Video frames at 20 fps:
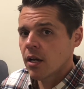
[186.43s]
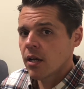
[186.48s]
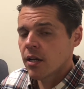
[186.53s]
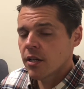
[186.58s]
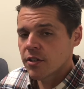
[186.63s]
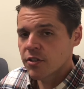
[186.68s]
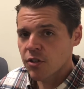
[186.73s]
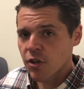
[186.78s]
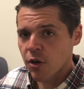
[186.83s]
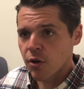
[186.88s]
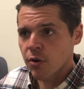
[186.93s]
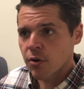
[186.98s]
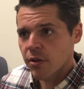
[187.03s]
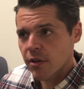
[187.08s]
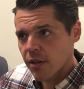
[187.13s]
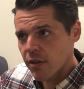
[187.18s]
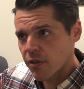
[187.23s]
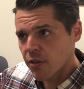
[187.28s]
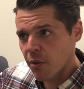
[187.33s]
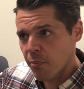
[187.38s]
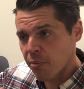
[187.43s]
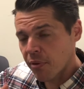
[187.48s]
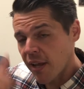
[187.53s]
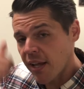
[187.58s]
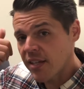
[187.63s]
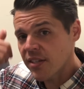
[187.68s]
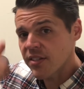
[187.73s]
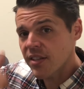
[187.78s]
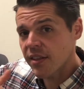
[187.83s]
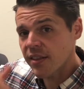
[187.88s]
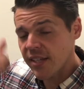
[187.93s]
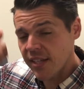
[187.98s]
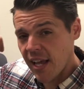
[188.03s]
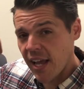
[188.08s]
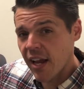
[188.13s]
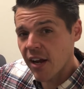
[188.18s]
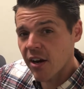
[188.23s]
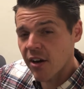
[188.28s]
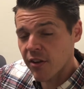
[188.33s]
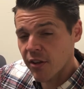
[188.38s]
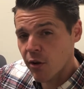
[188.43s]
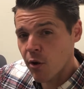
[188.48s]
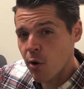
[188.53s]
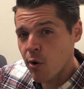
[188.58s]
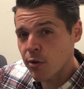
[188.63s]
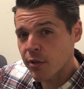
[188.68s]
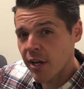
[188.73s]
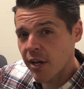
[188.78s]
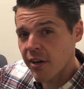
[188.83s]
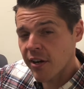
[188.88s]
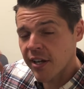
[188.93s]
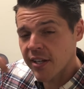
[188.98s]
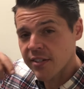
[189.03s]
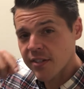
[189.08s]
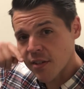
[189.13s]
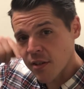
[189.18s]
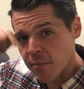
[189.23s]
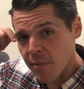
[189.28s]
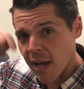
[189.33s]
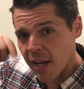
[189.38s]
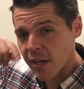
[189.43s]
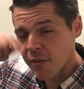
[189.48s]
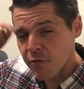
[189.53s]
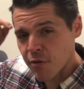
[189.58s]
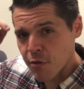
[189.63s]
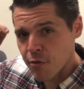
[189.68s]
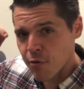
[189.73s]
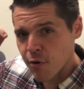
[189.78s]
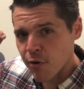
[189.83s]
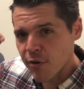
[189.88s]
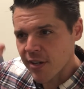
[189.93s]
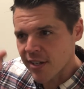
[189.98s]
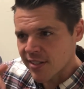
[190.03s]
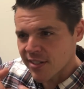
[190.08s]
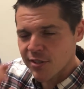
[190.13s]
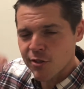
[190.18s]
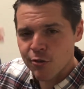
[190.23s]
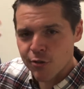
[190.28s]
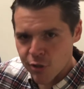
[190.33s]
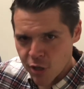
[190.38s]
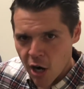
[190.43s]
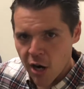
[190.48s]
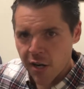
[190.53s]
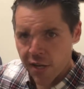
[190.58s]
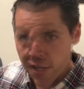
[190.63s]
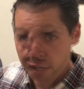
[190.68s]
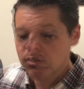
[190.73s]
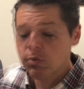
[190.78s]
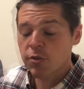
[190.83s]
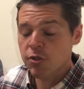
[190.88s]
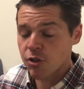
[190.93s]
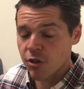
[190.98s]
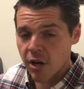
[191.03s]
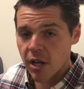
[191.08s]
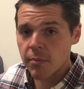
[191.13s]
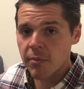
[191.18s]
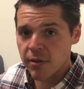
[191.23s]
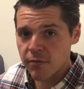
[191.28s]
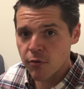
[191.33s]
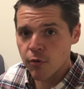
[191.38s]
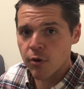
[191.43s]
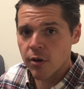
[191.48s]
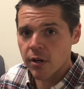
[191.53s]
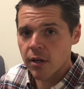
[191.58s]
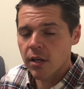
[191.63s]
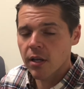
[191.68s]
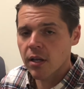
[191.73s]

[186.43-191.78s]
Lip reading: So the place that the cold air hits in the back of your throat is your target. That's what you're aiming for.